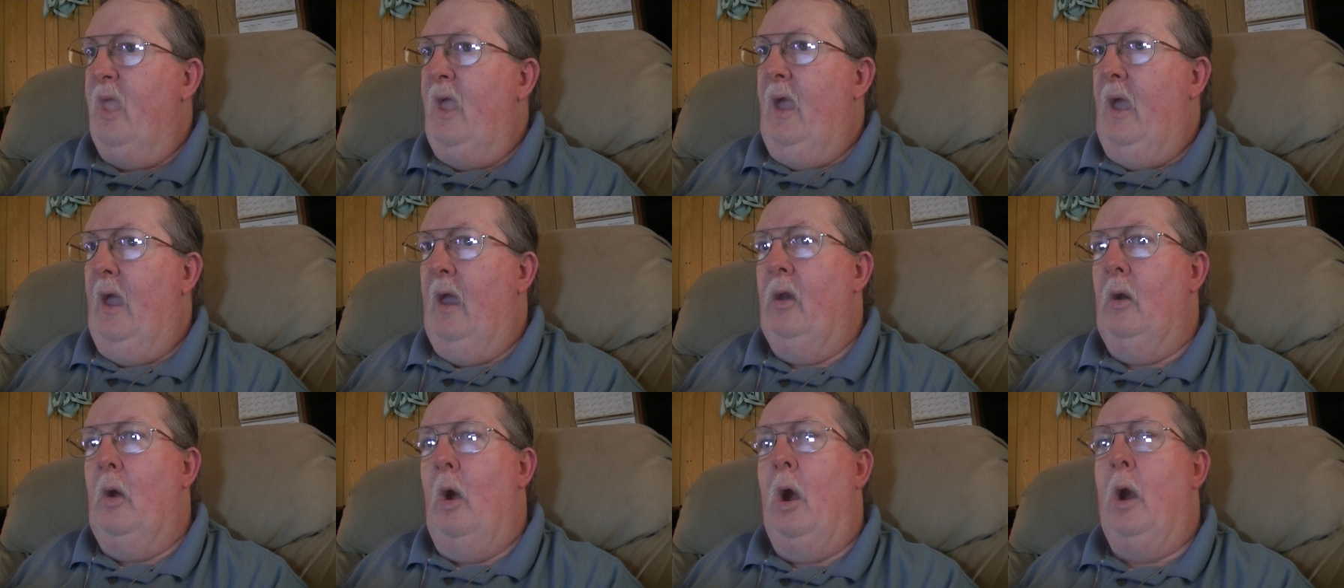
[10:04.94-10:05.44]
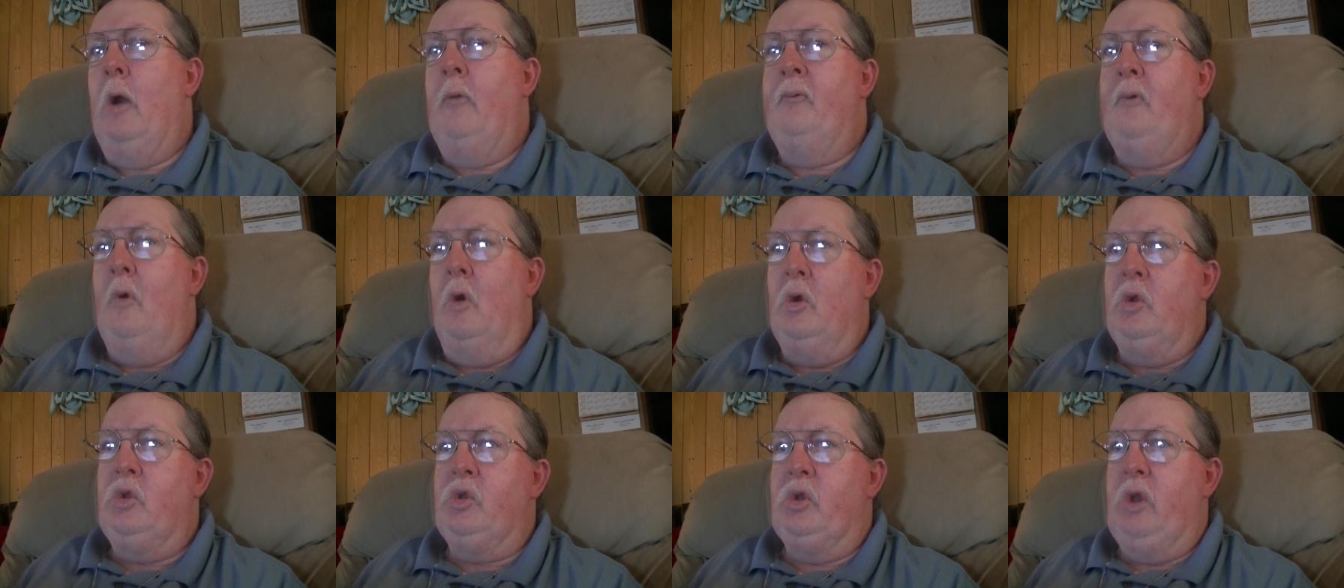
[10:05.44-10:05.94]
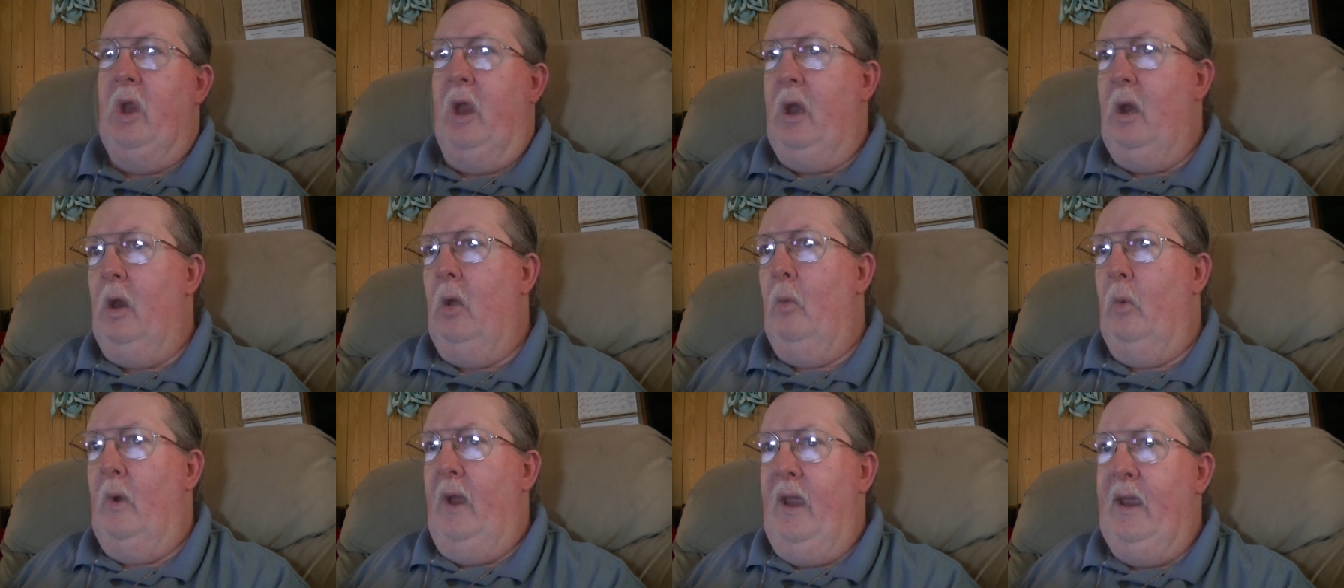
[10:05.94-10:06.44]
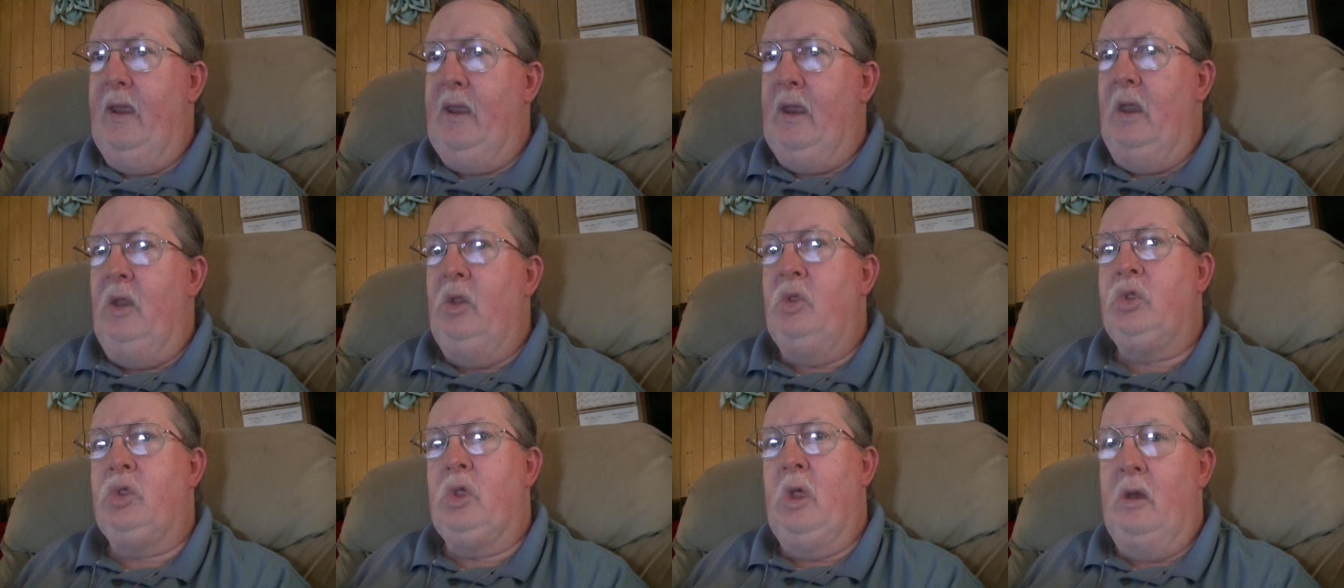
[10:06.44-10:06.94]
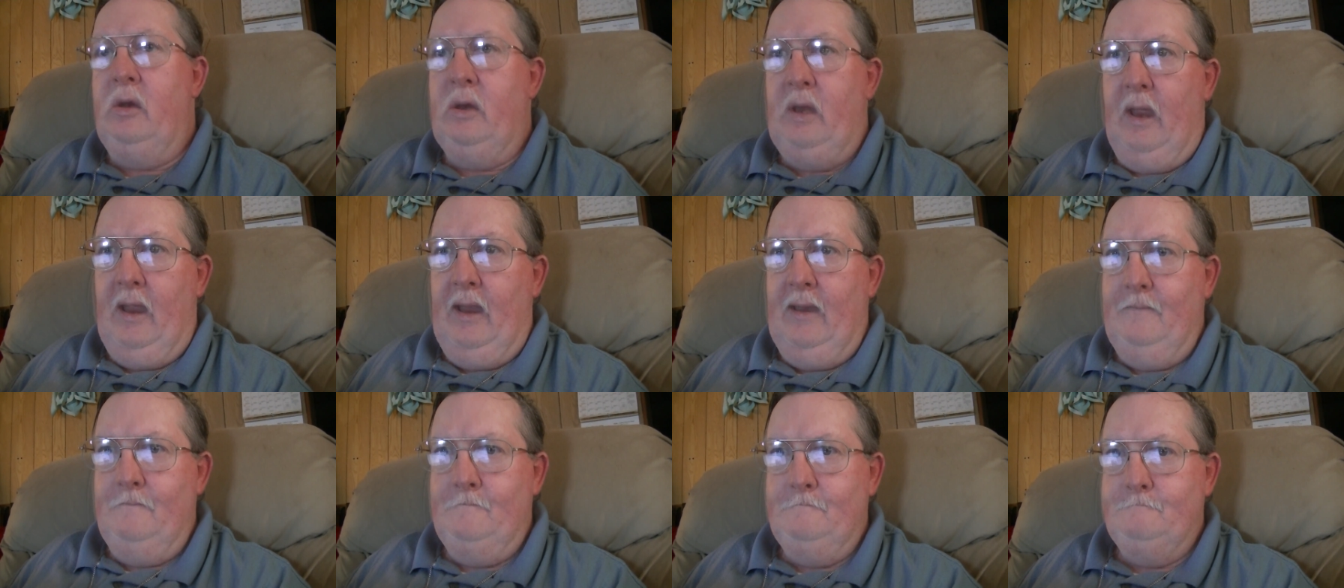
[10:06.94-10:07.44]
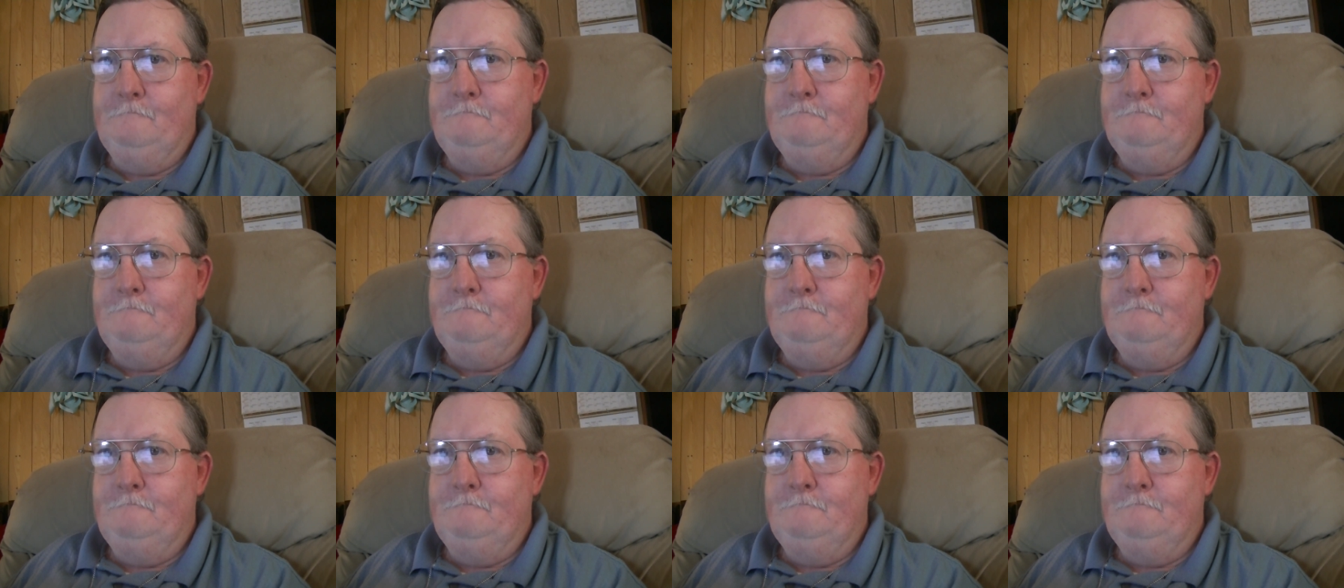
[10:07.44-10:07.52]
And our first day of the week is Sunday.